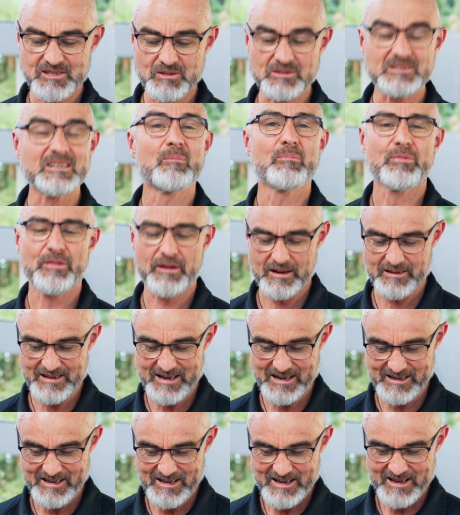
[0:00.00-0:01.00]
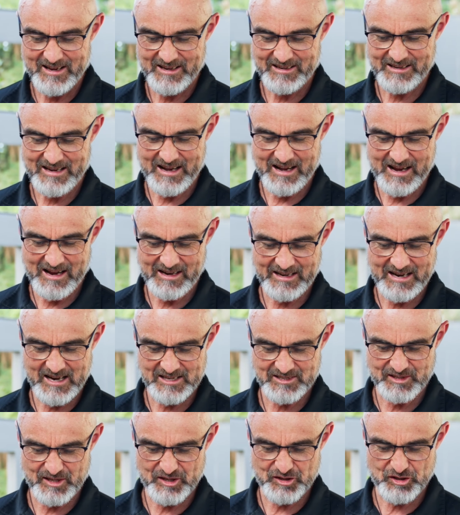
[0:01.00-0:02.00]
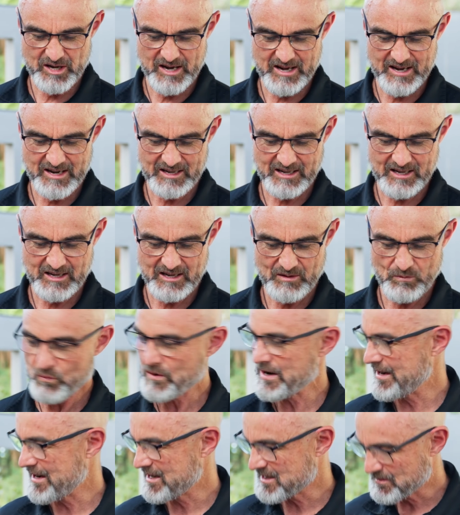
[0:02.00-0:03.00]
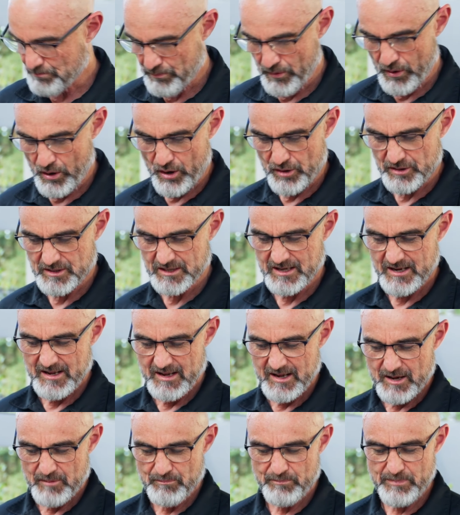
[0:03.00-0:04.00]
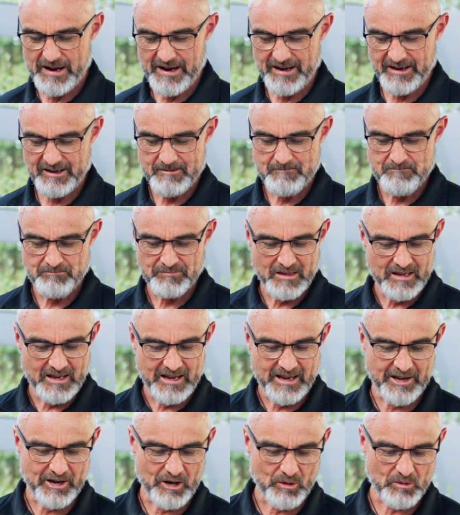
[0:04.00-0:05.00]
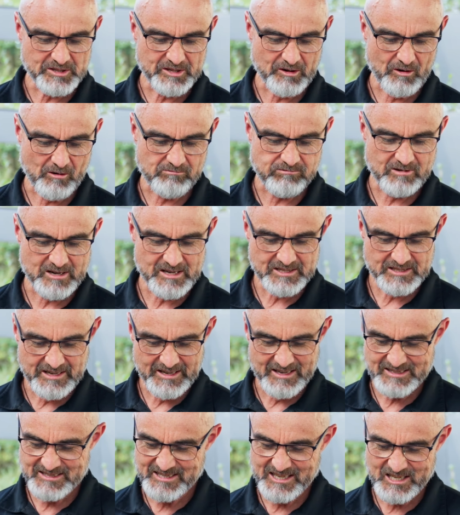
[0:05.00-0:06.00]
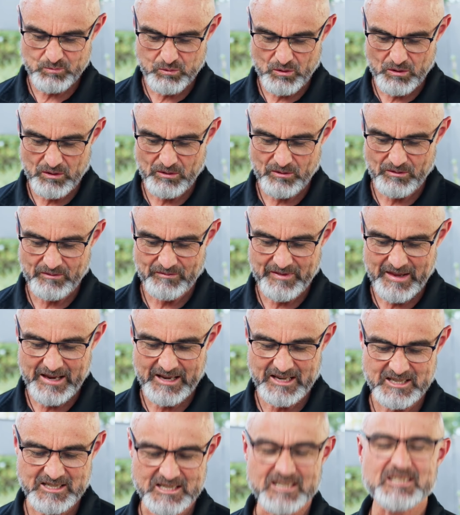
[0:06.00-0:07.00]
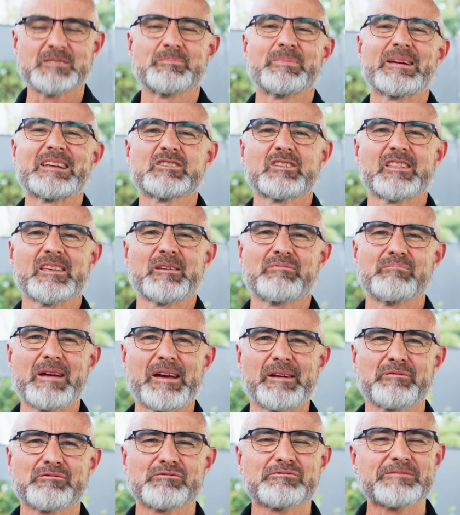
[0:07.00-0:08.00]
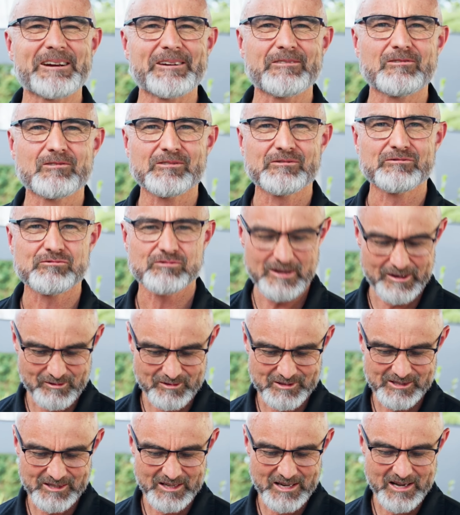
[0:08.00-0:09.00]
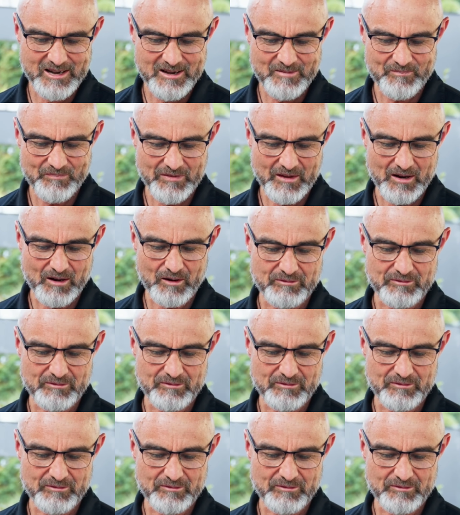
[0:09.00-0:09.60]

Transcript: or something that are carcinogenic when it's burnt. But, you know, is there a risk? And it says, well, it depends on the amount of frequency of